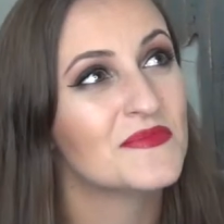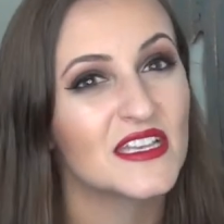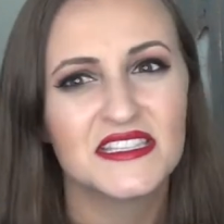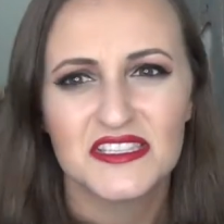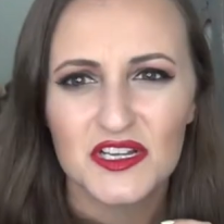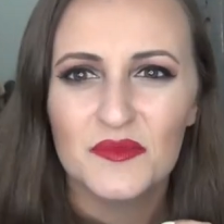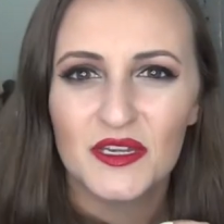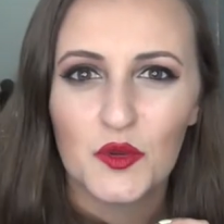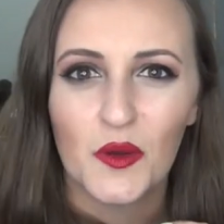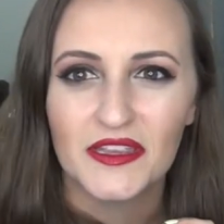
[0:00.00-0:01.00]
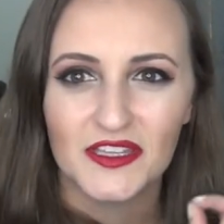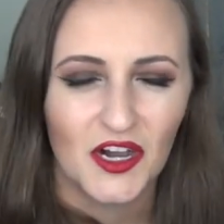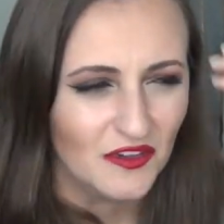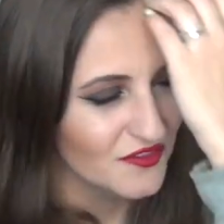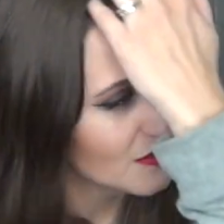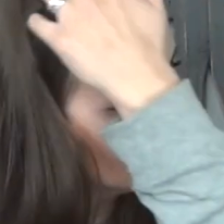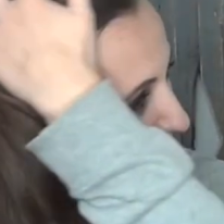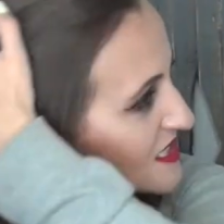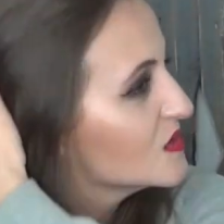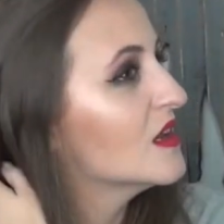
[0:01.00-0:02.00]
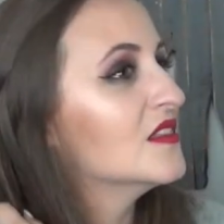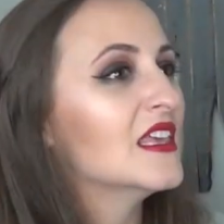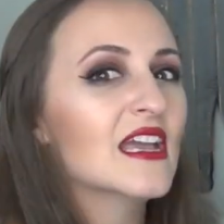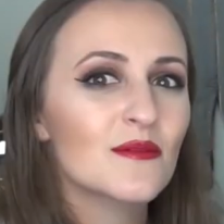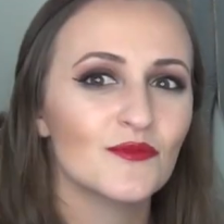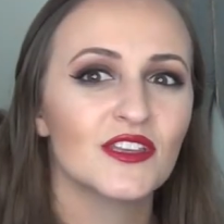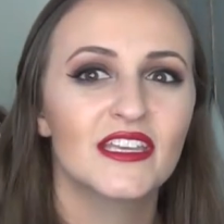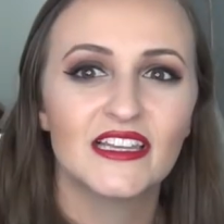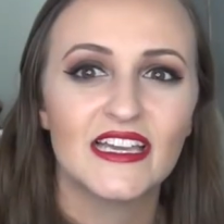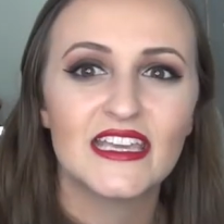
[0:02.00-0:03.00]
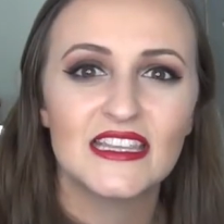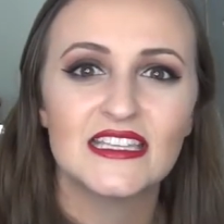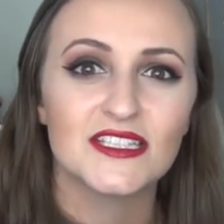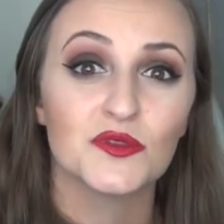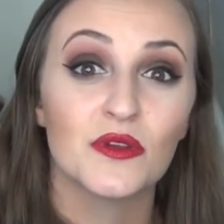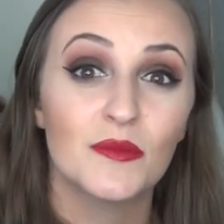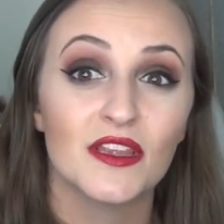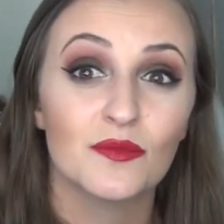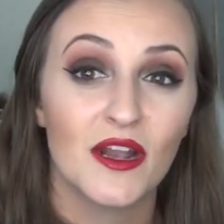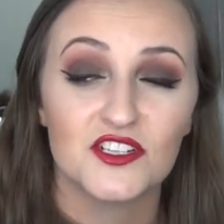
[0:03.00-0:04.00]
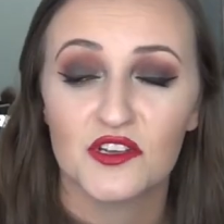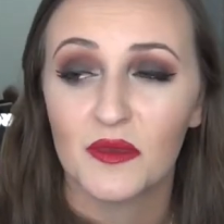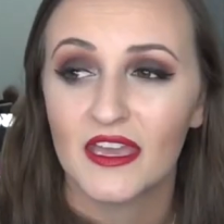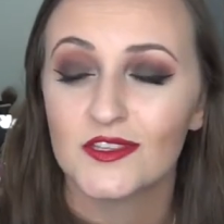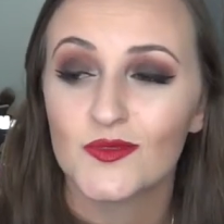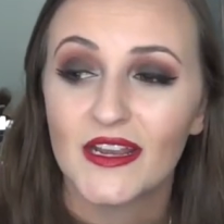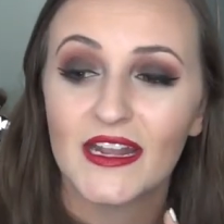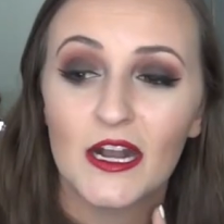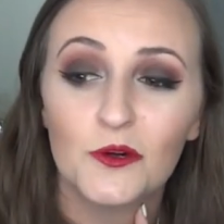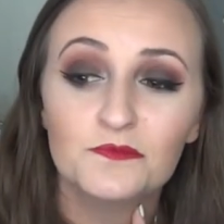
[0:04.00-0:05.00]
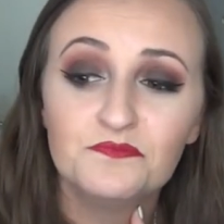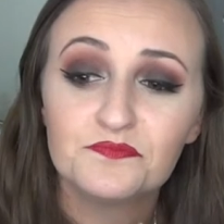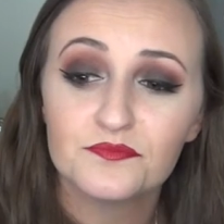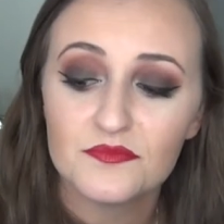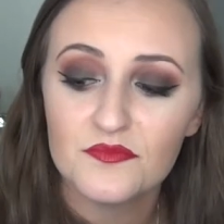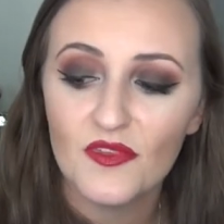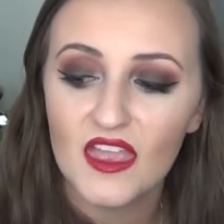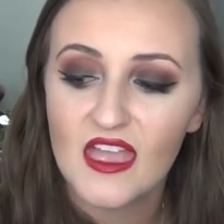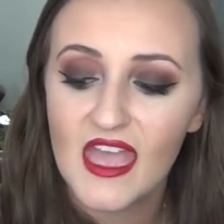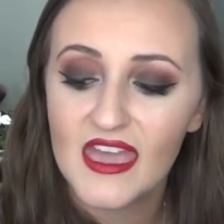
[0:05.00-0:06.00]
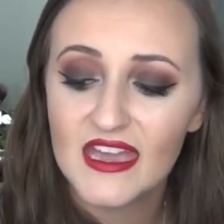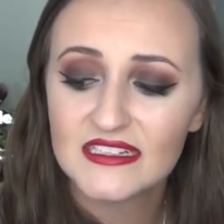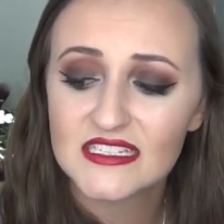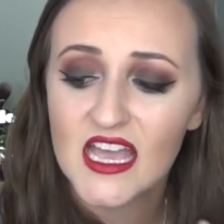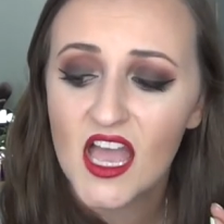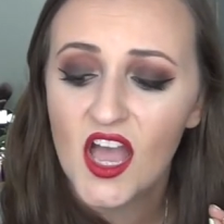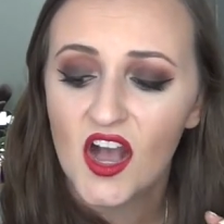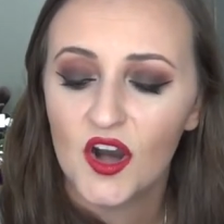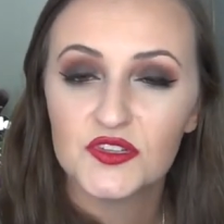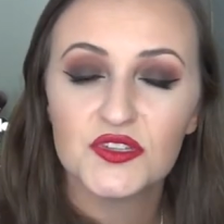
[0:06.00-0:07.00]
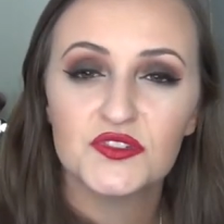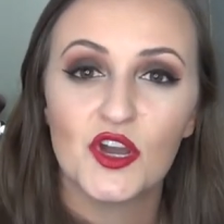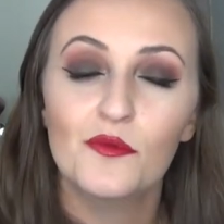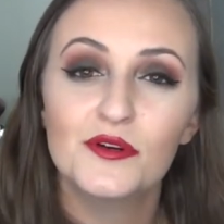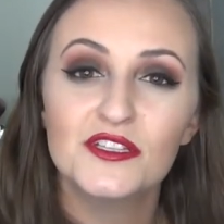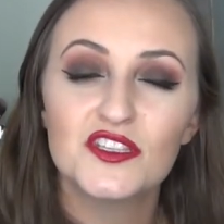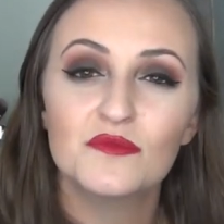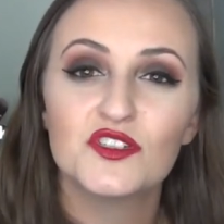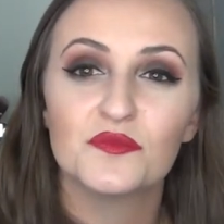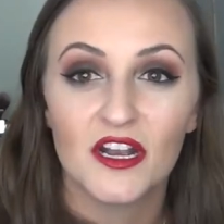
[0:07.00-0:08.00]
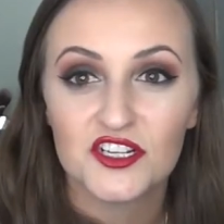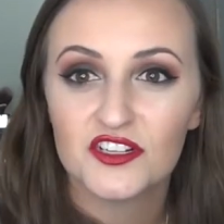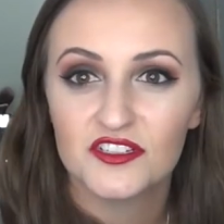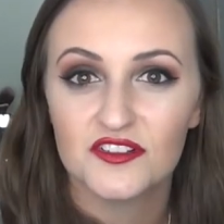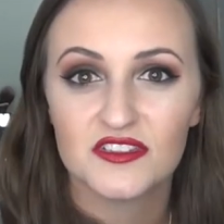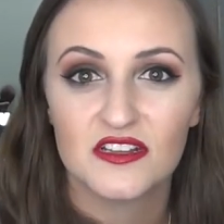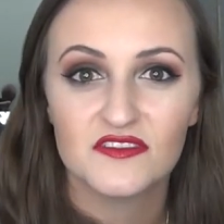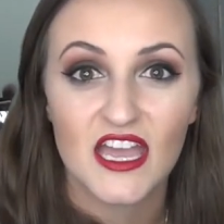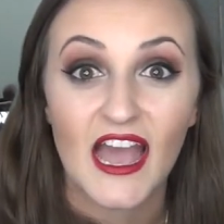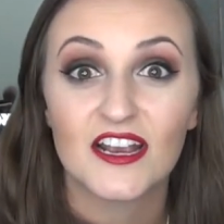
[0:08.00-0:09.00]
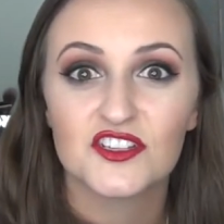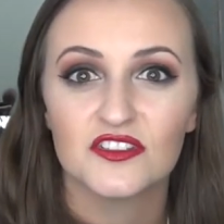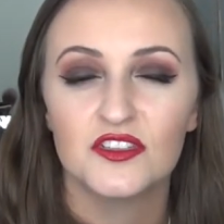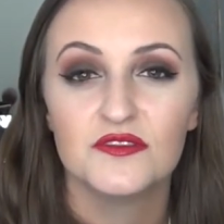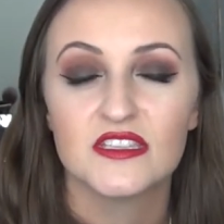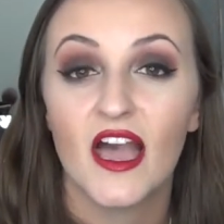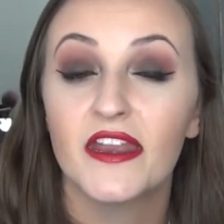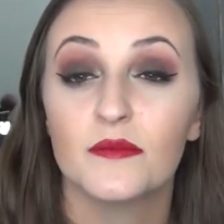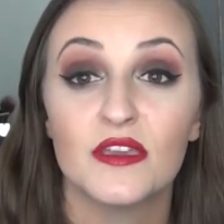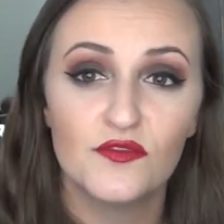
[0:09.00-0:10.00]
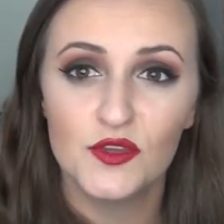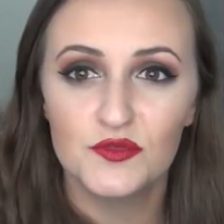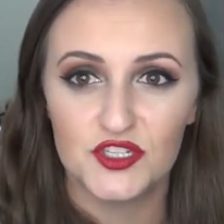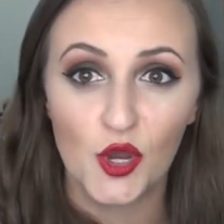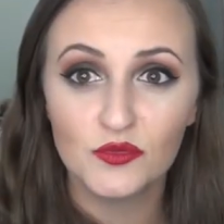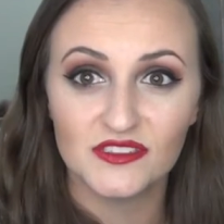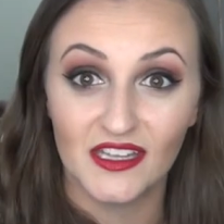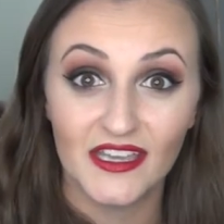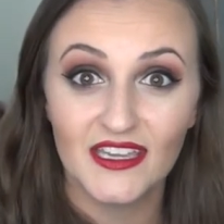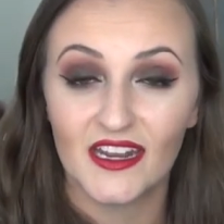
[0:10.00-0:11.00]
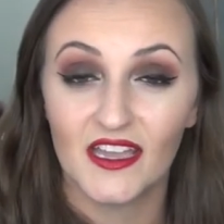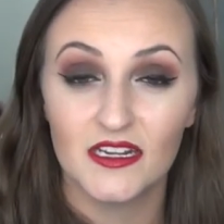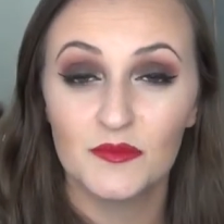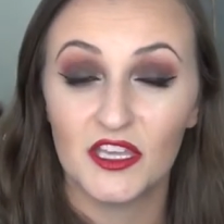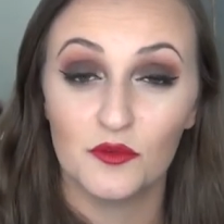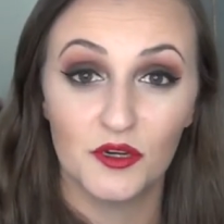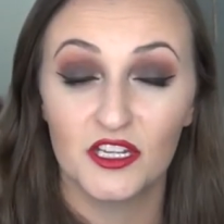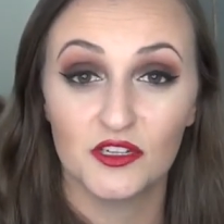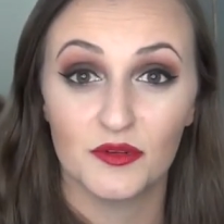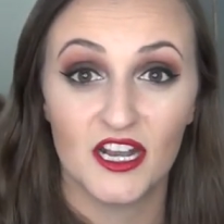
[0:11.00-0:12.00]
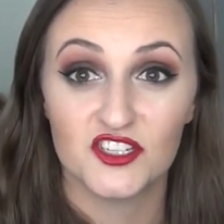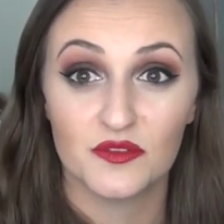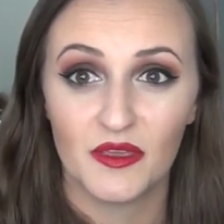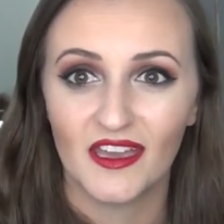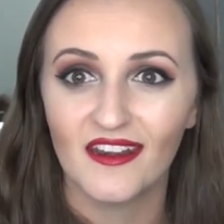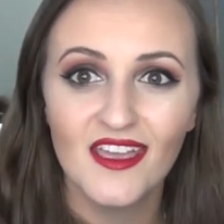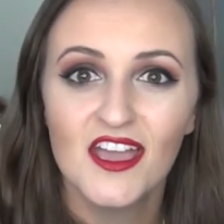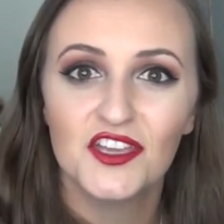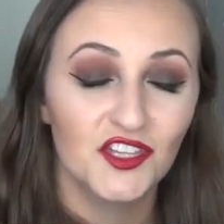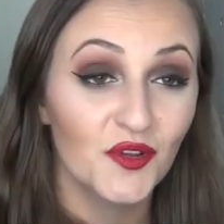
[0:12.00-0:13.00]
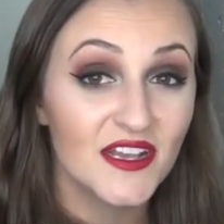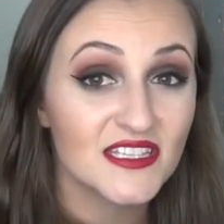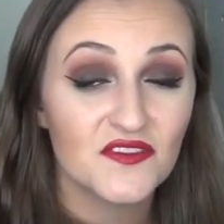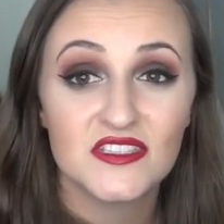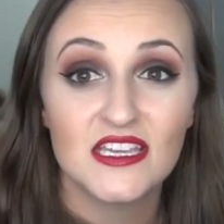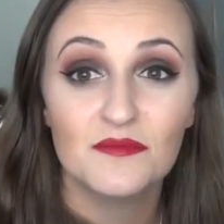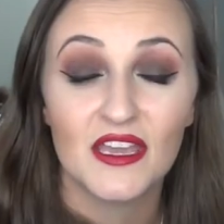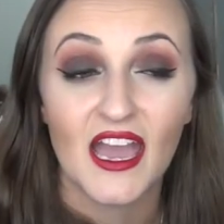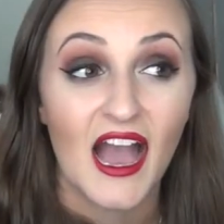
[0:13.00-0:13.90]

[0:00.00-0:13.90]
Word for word: It's still been quite long for me, so I think I'm really liking these three month project pans right now. And also, don't put so much pressure on yourself to actually use the item. If you don't like an item that you put in your project pan, you guys have seen me.